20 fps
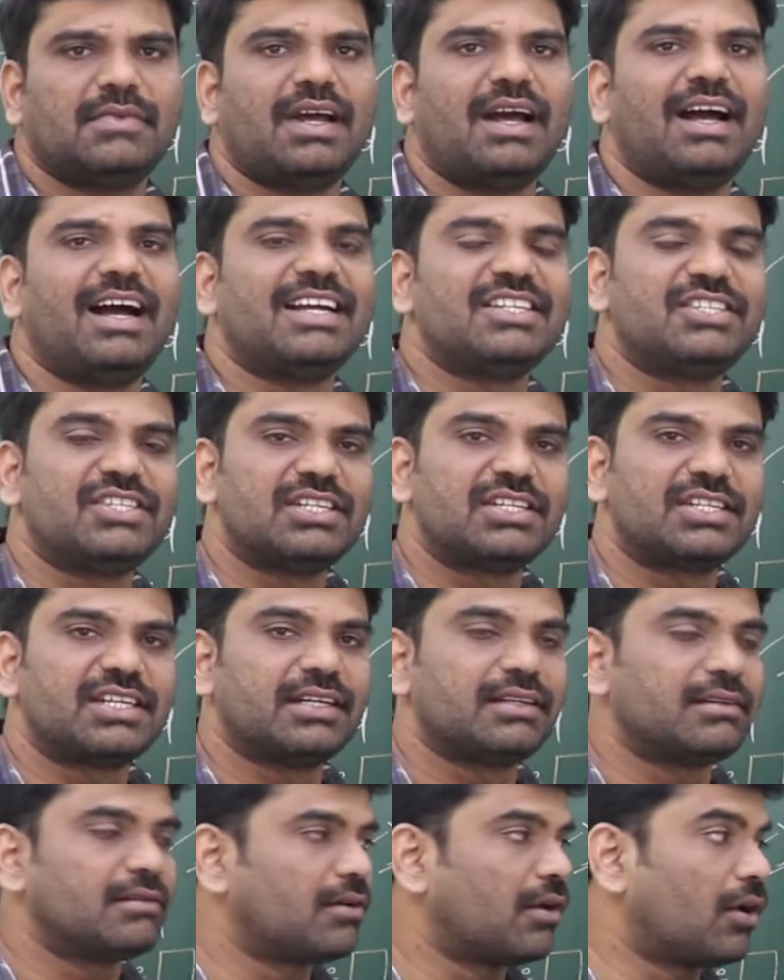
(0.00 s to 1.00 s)
Hi
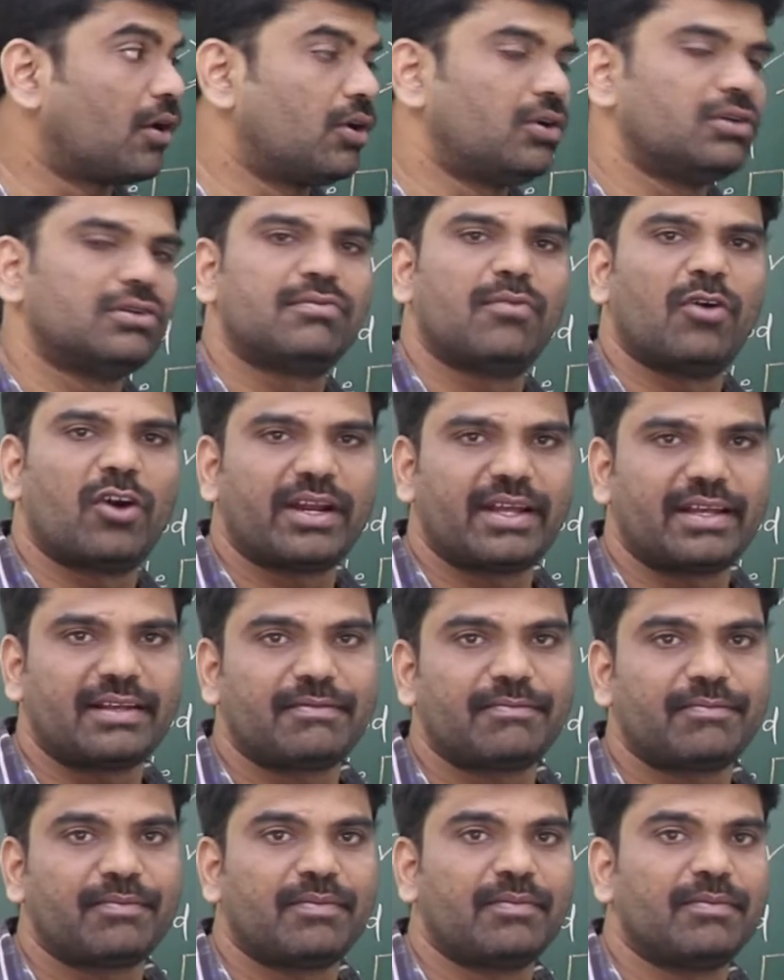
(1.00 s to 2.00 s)
children, good
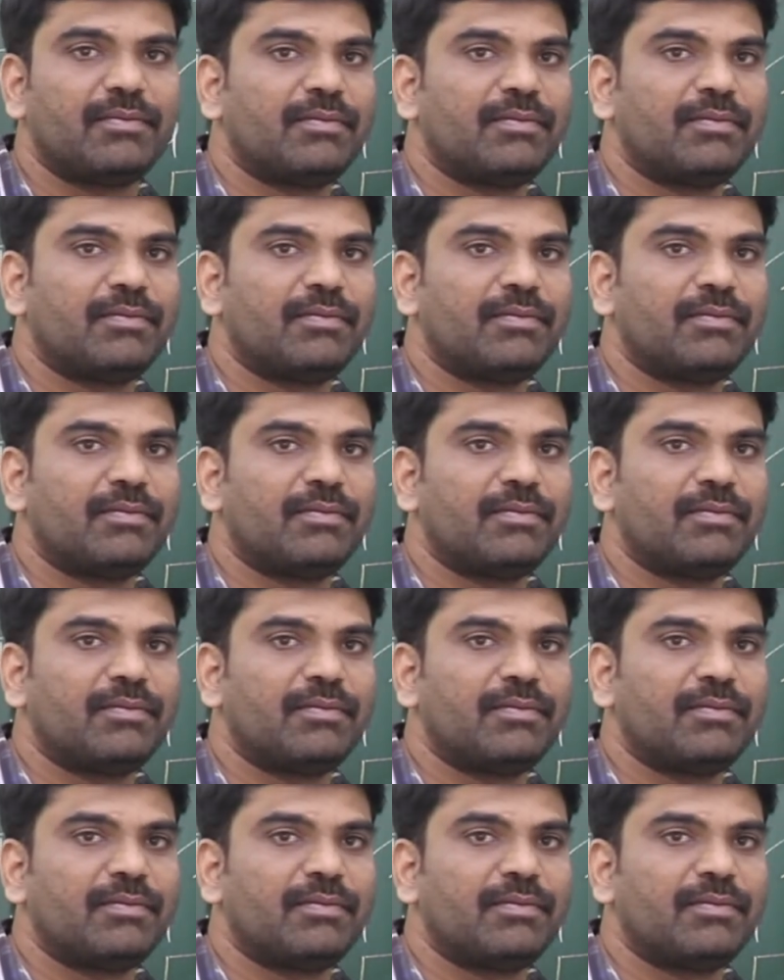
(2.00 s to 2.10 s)
morning.